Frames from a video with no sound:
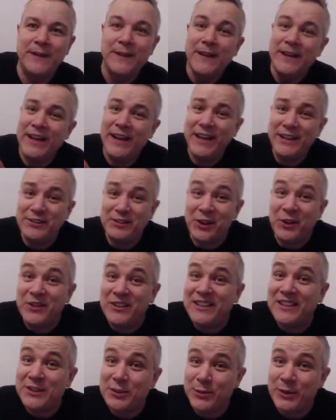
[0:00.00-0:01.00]
but
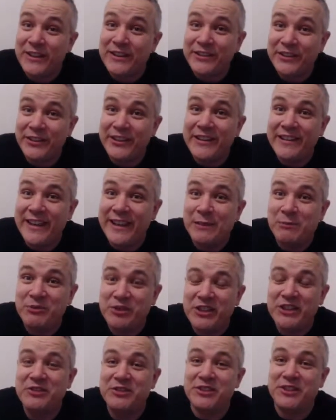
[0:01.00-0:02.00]
it's only a
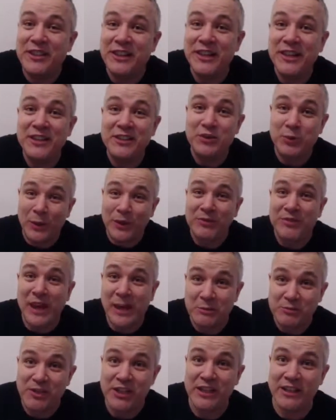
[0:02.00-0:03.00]
23-game season.
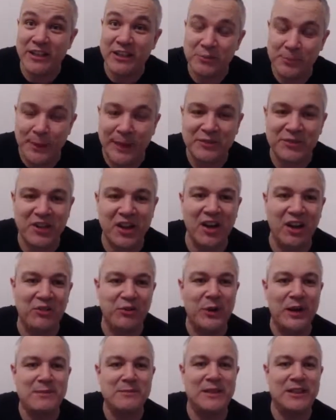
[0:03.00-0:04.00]
12 games in, it's
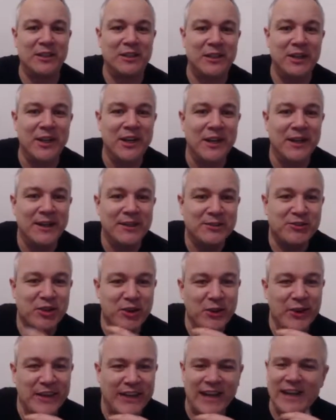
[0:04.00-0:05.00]
past the halfway mark.
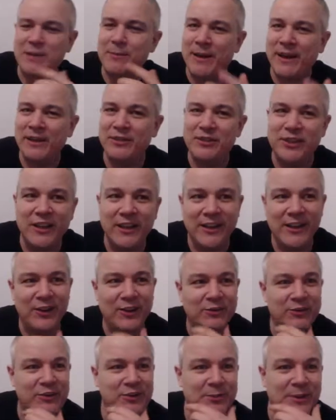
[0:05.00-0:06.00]
So it kind of matters
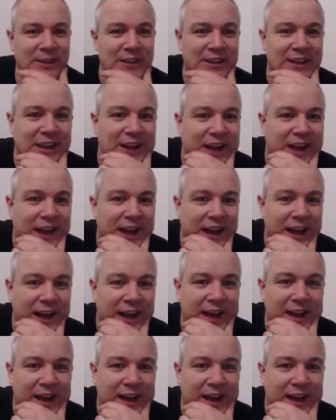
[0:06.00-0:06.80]
early on to me.